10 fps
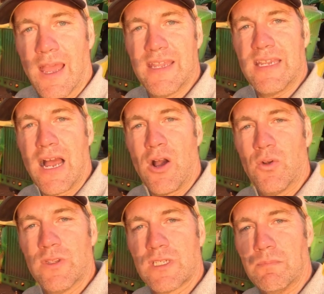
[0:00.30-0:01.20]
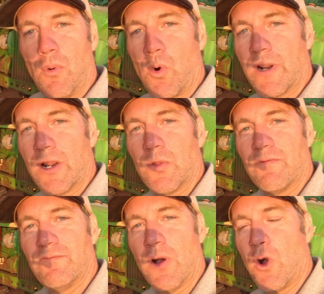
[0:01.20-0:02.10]
Hey y'all, this morning on
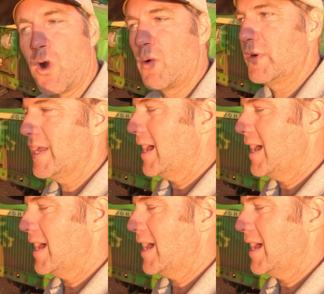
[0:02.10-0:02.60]
the farm we